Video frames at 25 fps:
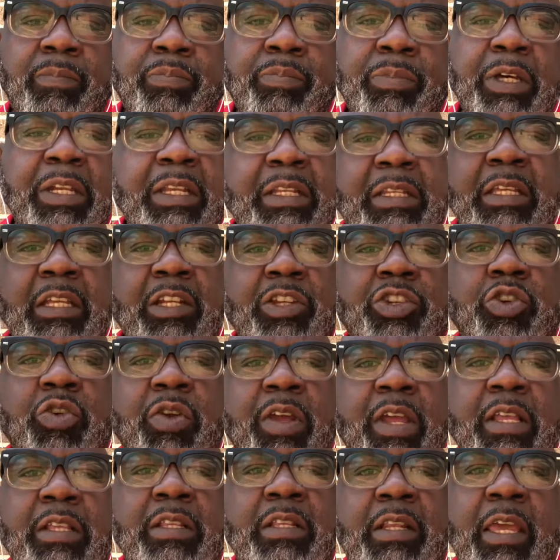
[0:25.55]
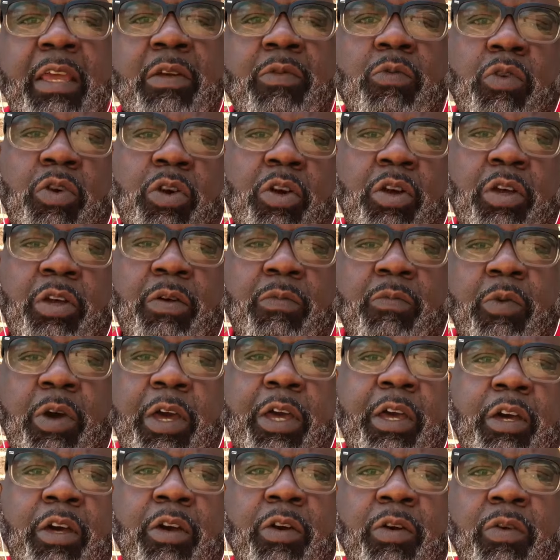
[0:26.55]
but it didn't translate
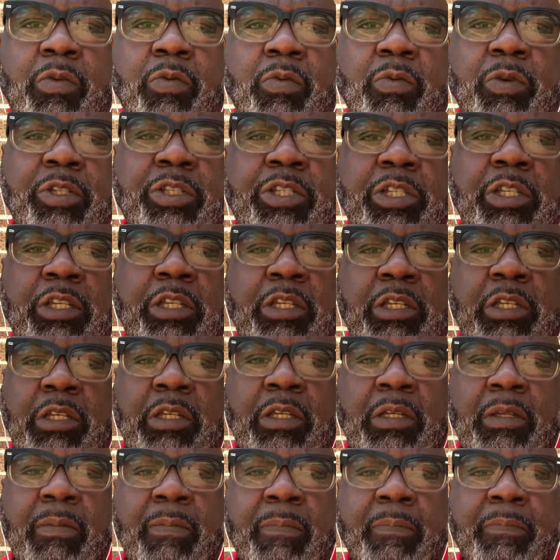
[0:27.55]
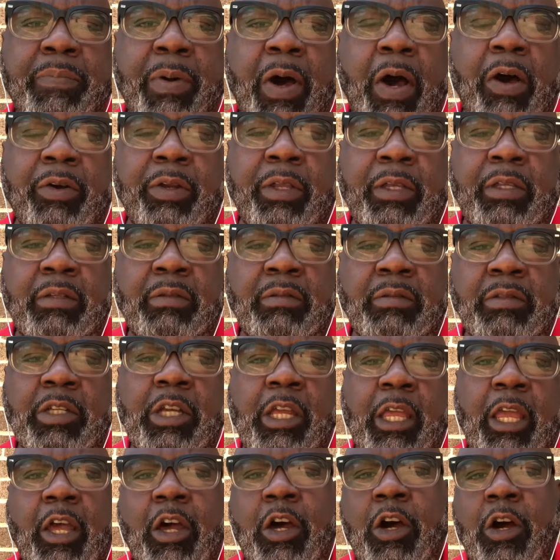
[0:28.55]
well when she bought it,
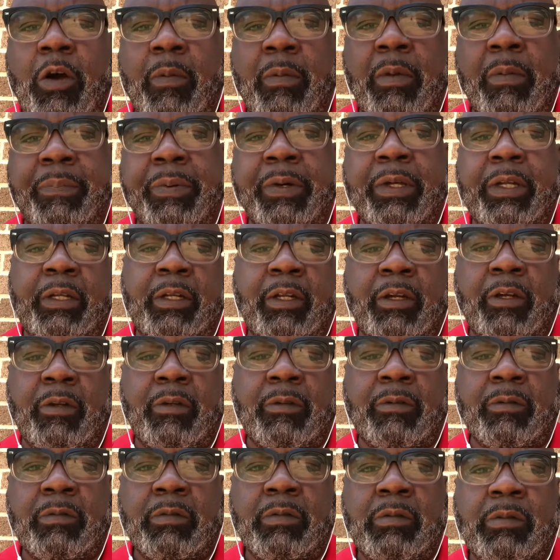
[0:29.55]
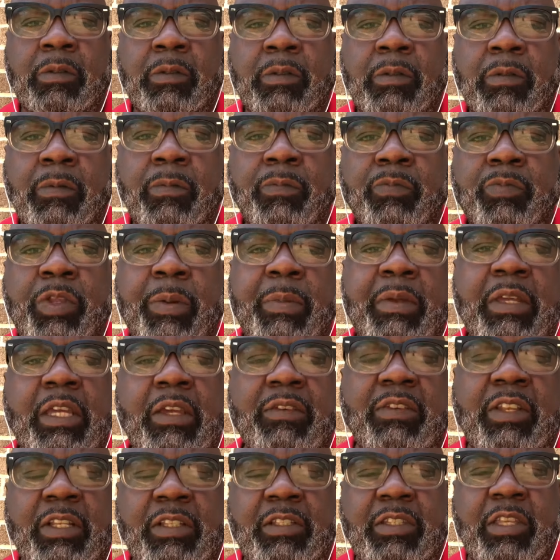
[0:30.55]
took it home and put it on. Let me
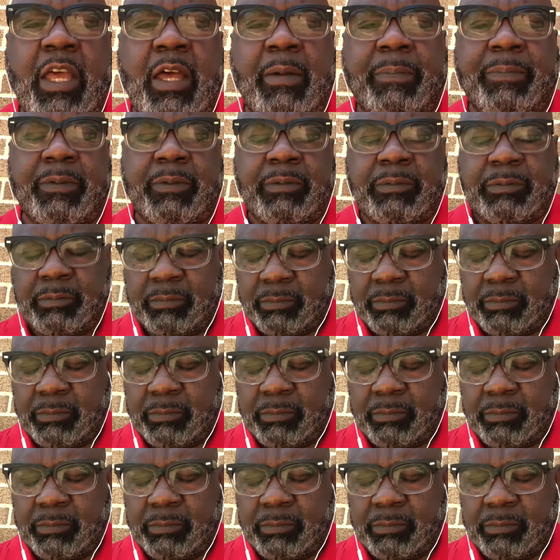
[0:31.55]
give you an example.